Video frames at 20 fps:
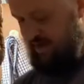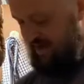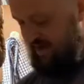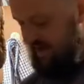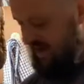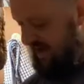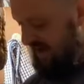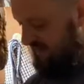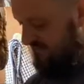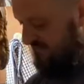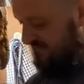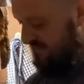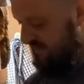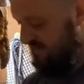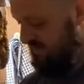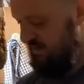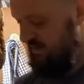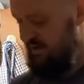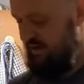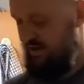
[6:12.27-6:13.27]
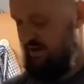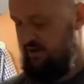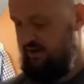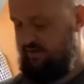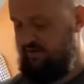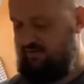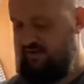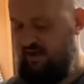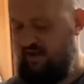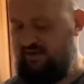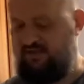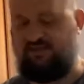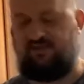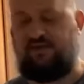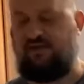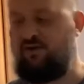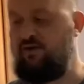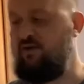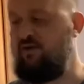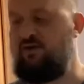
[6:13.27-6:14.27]
have
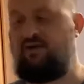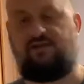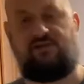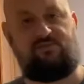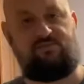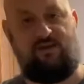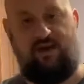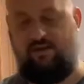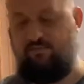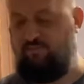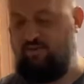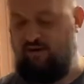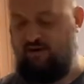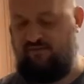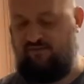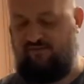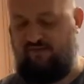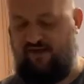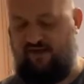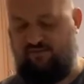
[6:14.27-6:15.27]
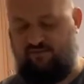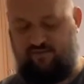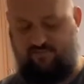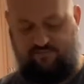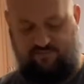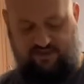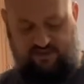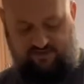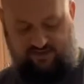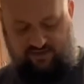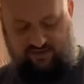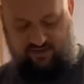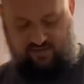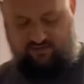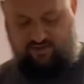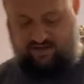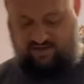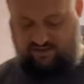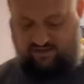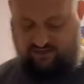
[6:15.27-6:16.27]
non-stick cooking spray, butter flavor, to give it a little
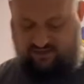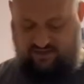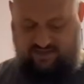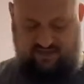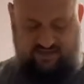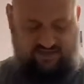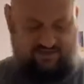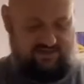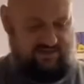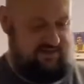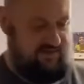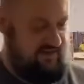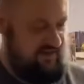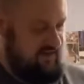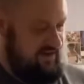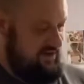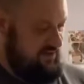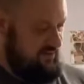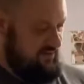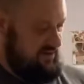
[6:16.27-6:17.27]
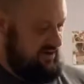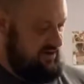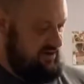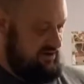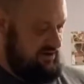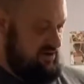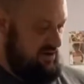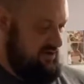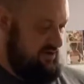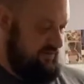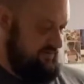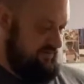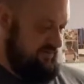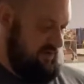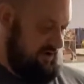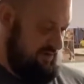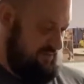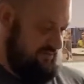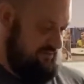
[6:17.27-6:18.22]
bit extra taste. We're going to coat our